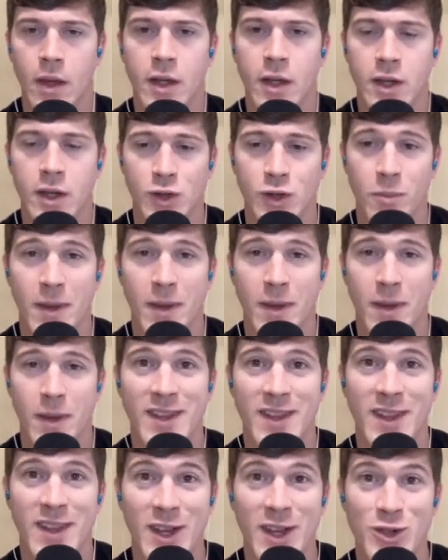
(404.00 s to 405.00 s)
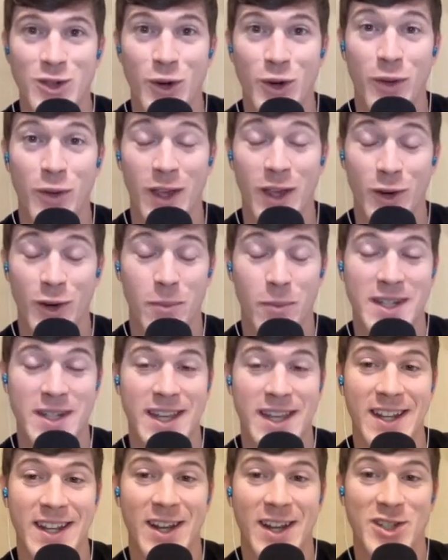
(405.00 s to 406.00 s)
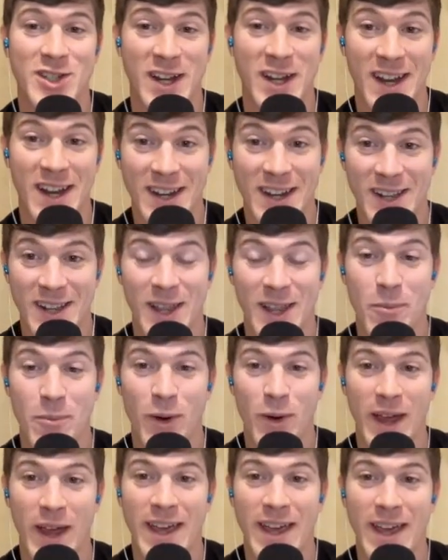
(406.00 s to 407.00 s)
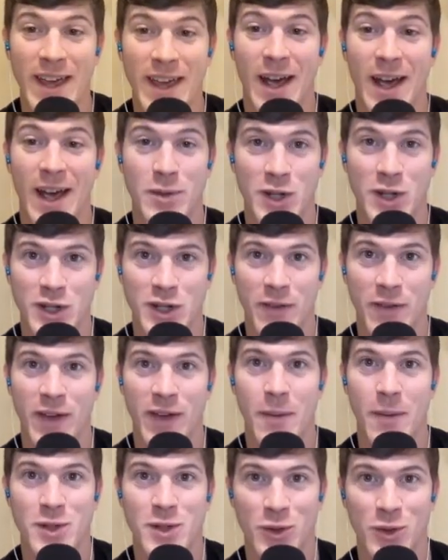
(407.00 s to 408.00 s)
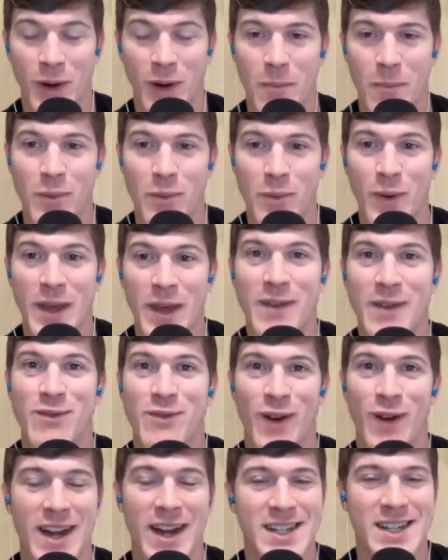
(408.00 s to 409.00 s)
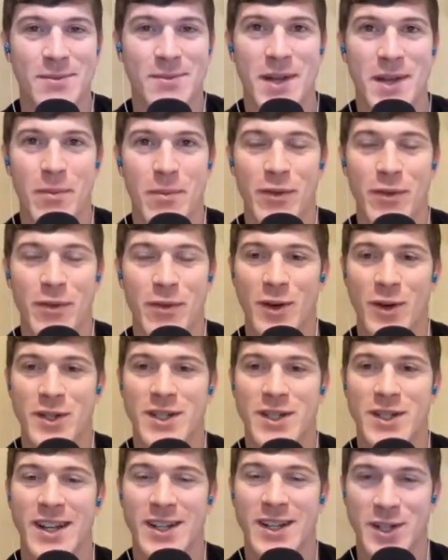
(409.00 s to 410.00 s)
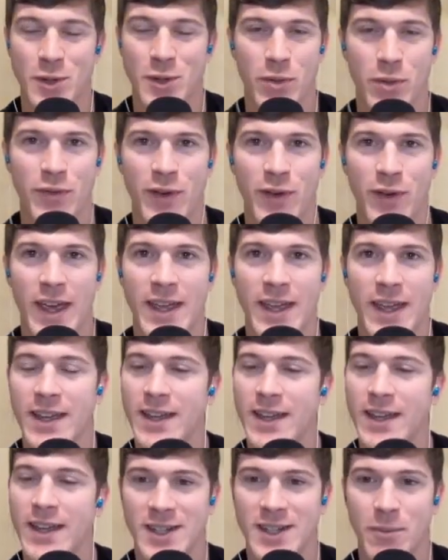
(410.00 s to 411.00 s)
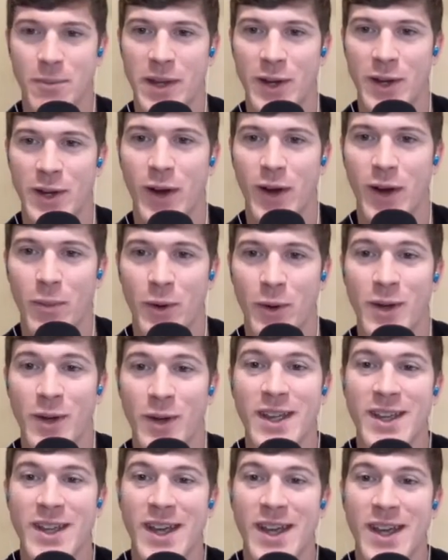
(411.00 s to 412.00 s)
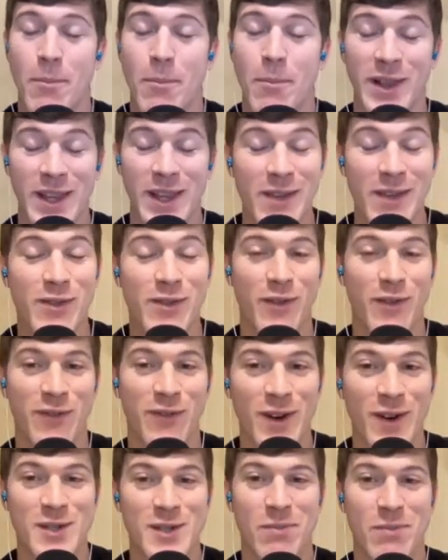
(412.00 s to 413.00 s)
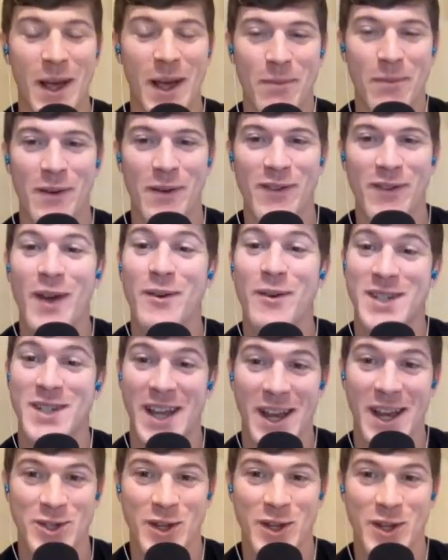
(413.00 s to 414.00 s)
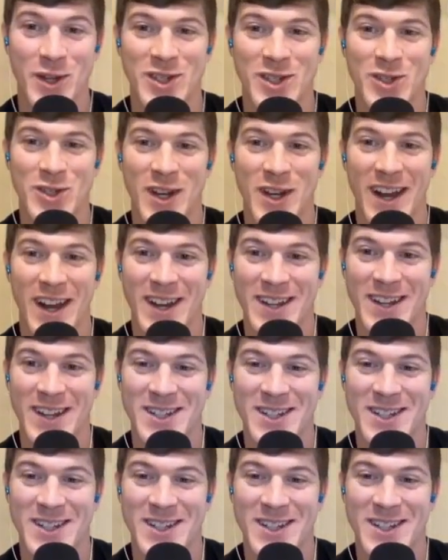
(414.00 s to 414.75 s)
So we mentioned in the intro that you're going to be taking on Janaina Lebre at the IBJJF Absolute Grand Prix Friday, September 1st in a super fight. It's going to be incredible. I believe your first black belt fight was actually against Janaina.